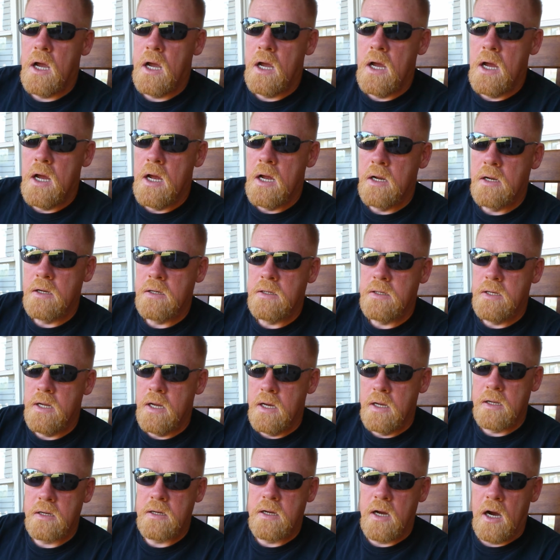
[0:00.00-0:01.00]
and
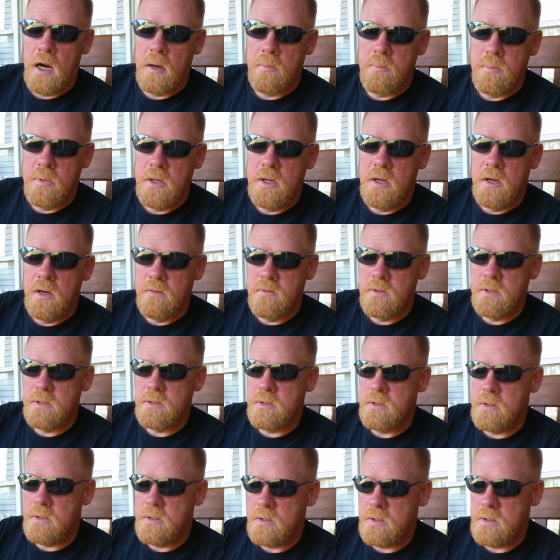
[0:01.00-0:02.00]
get a copy of it.
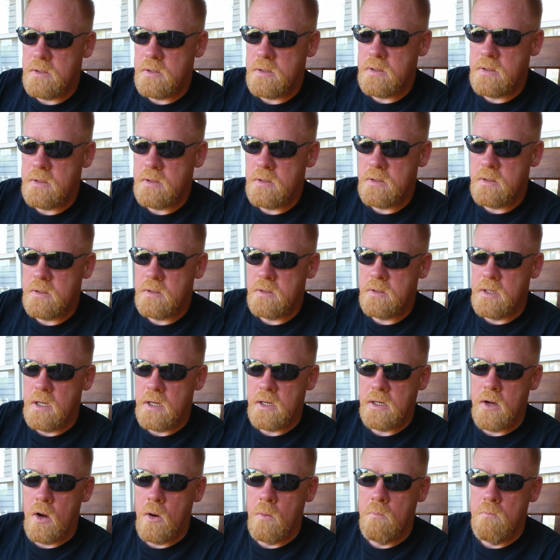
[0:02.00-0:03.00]

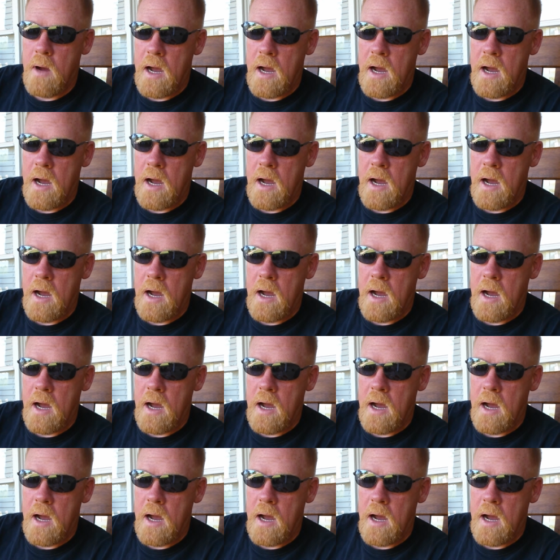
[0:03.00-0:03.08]
Then go